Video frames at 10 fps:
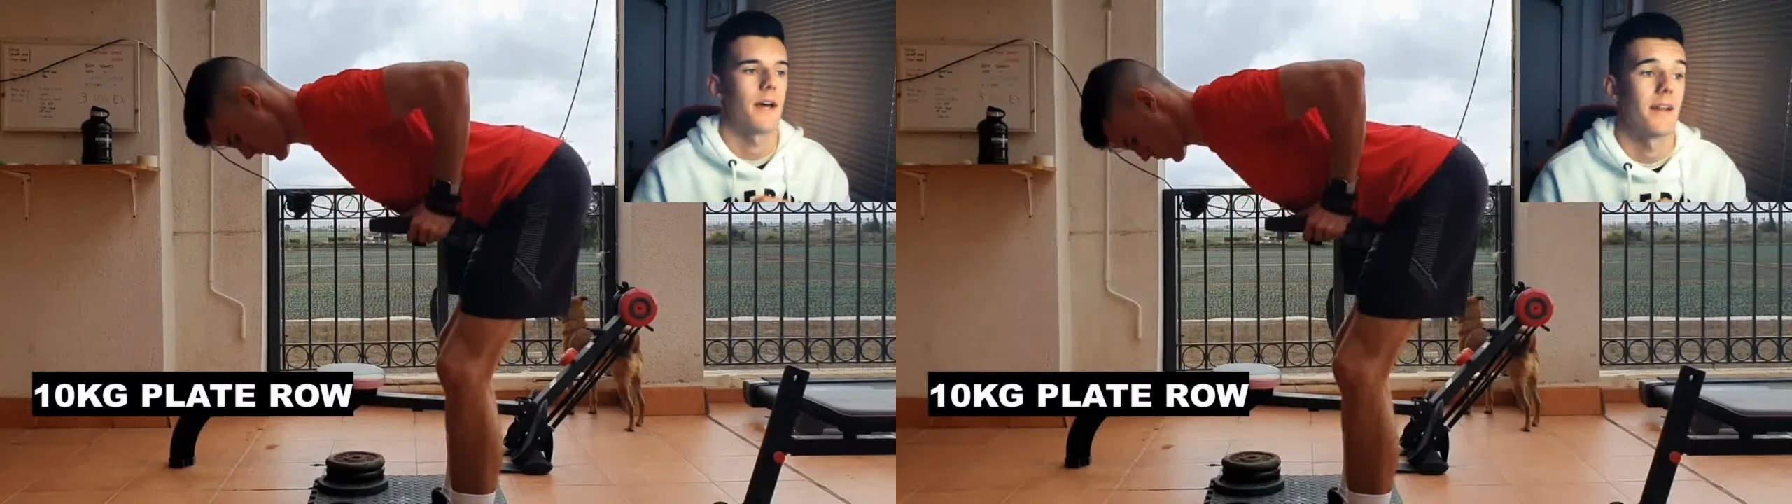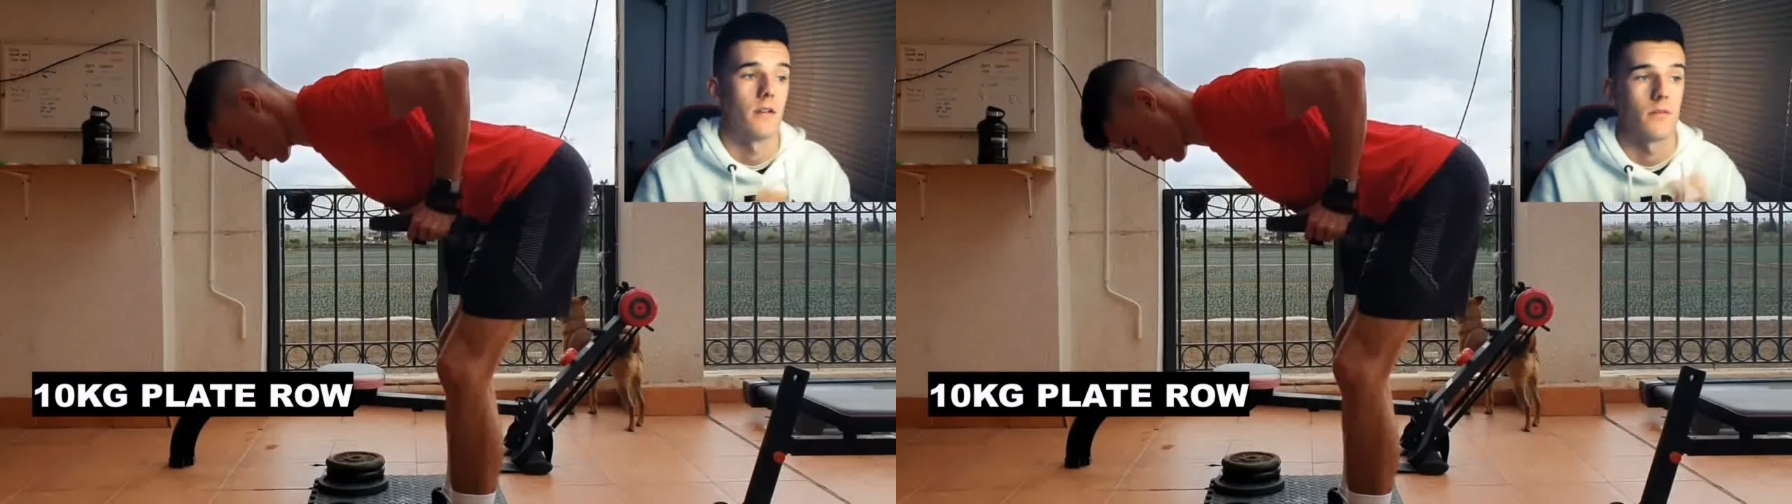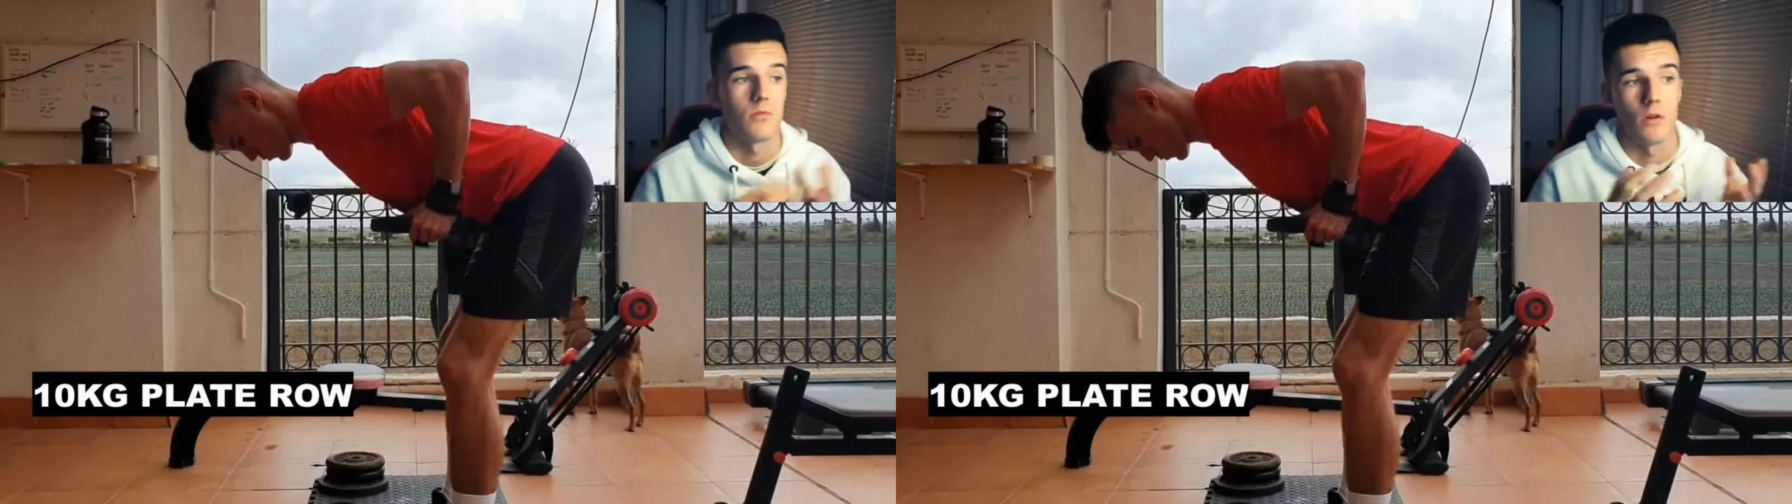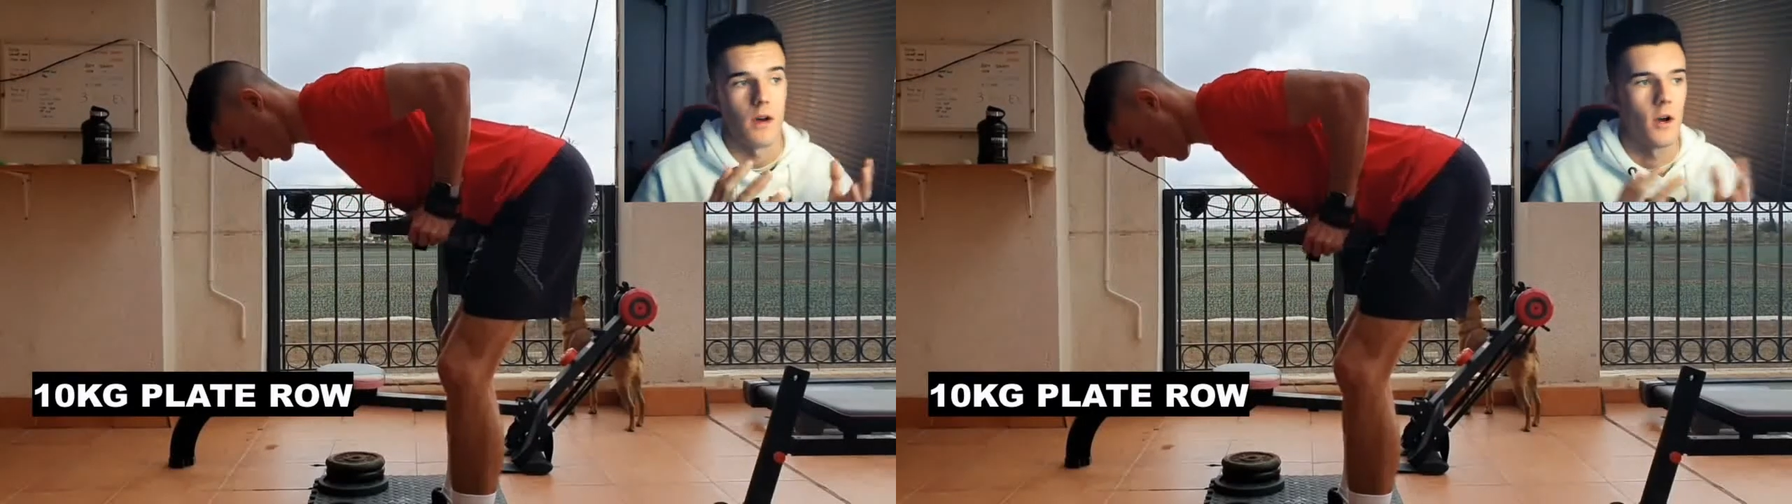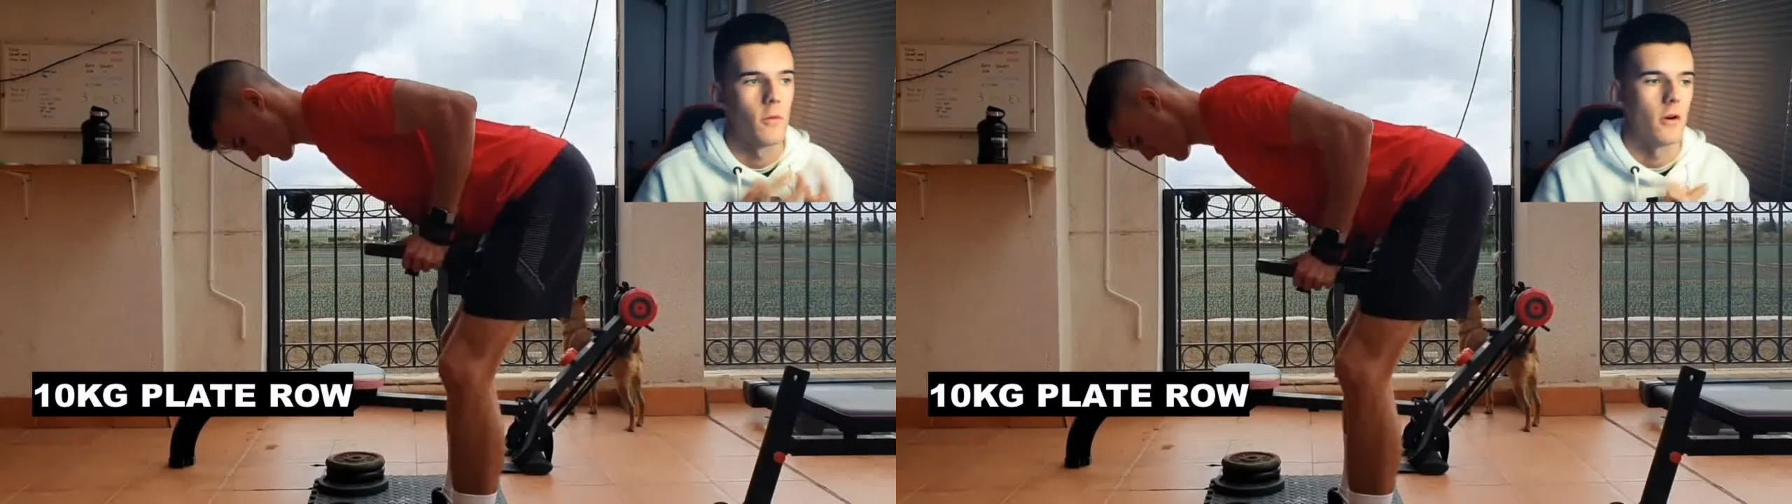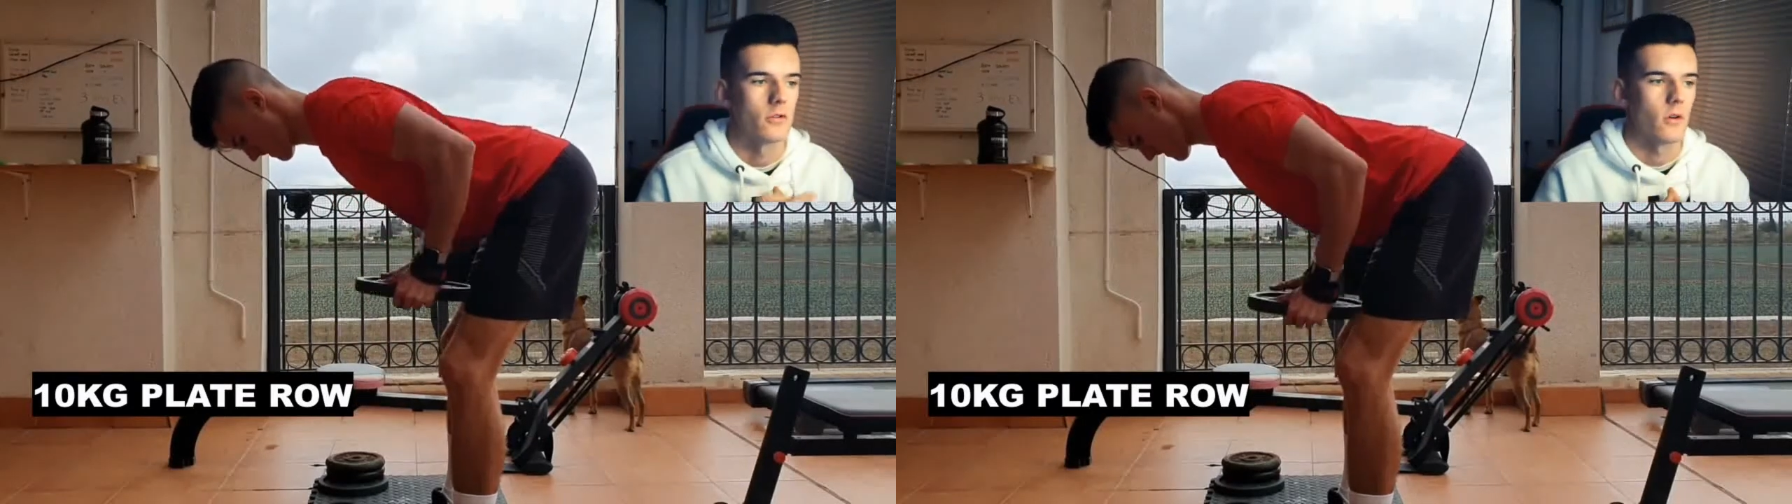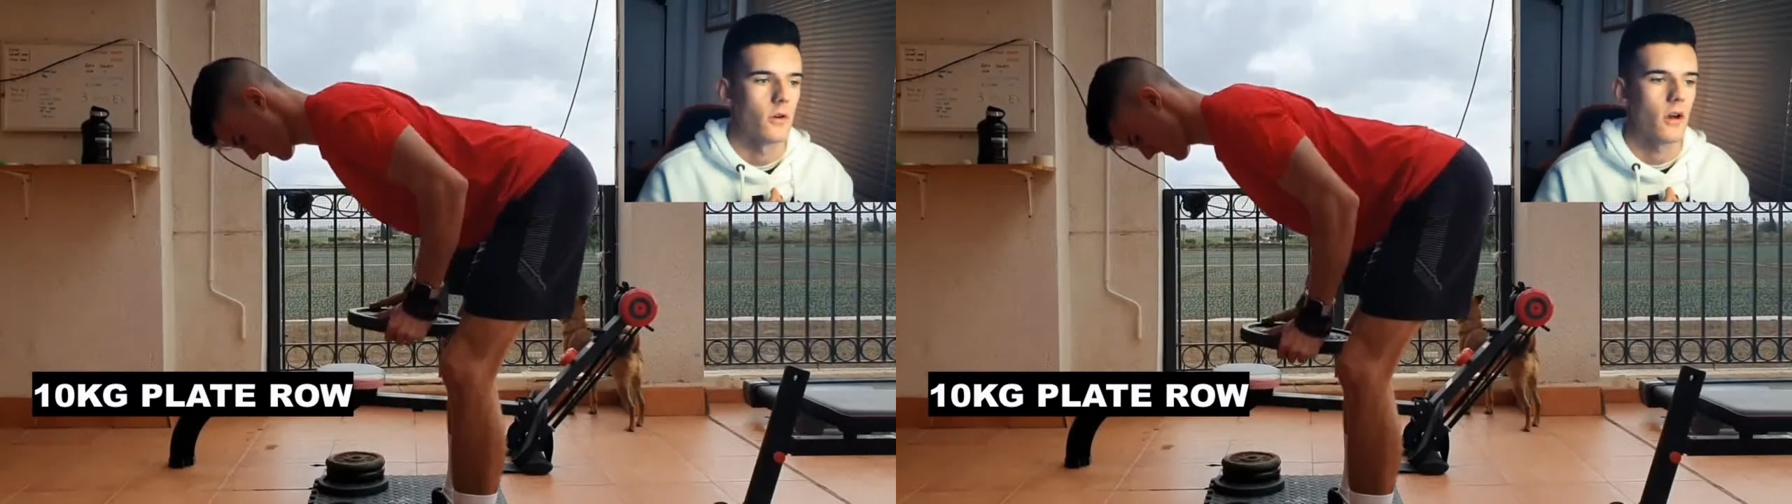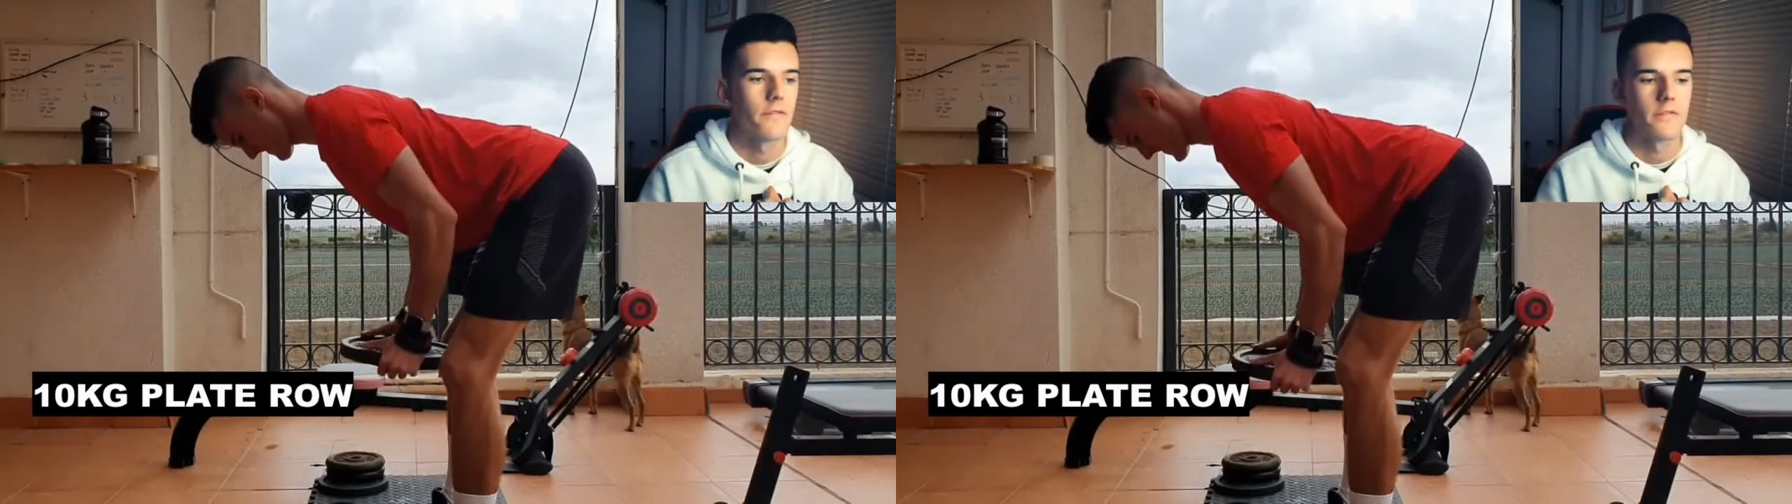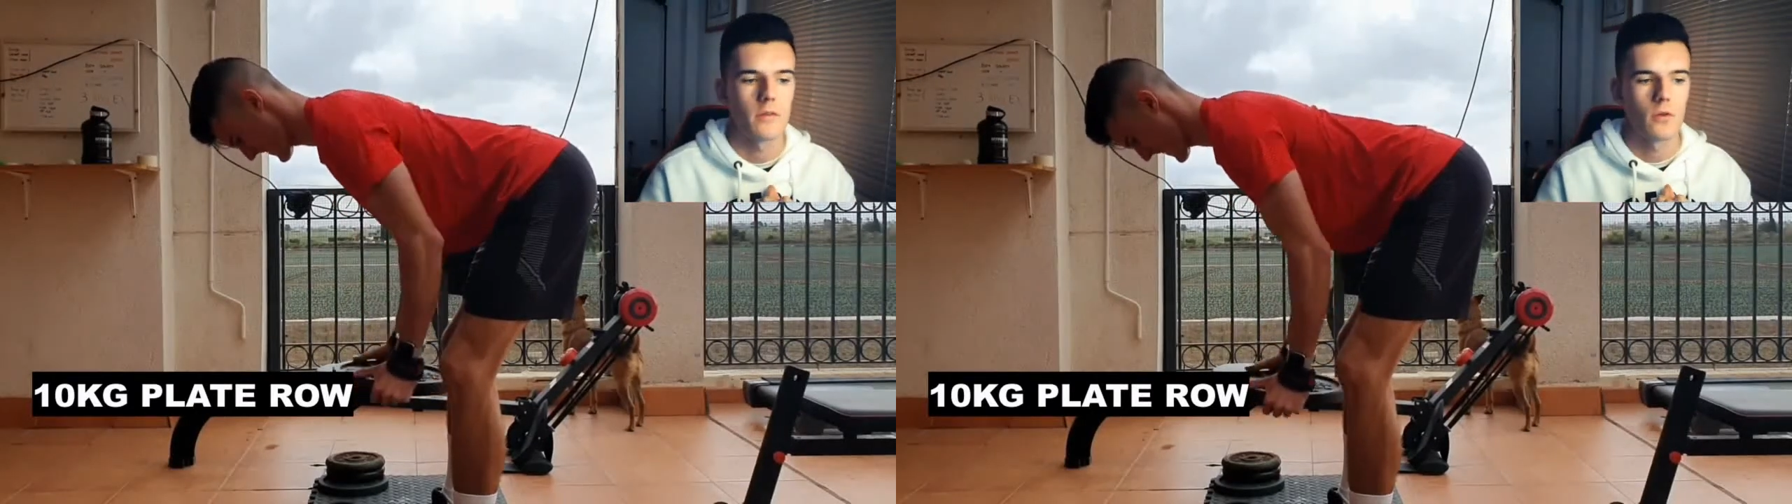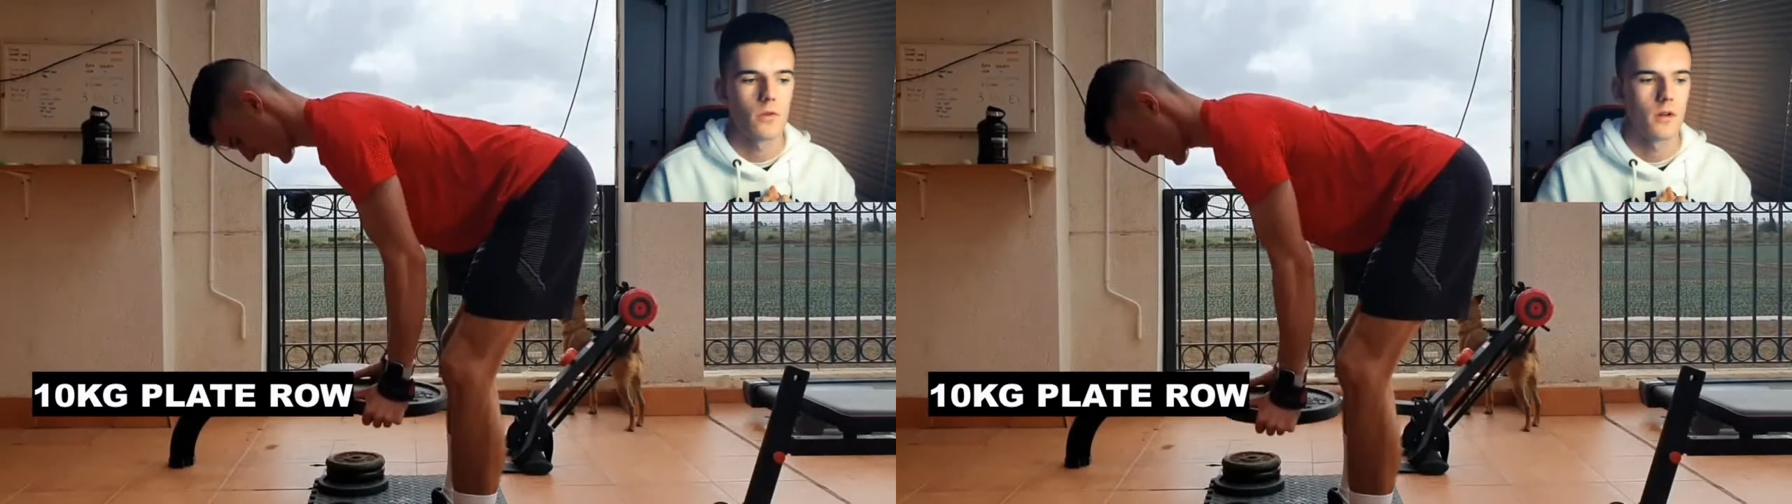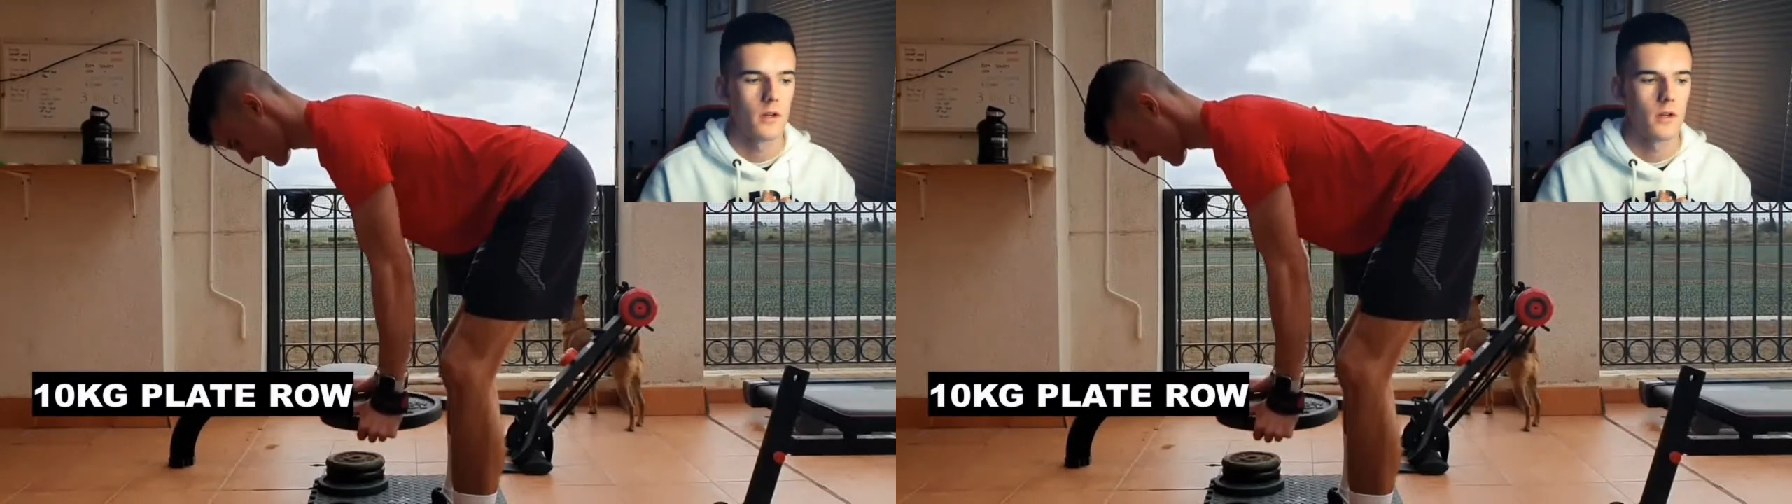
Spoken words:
and our elbows are uncomfortable.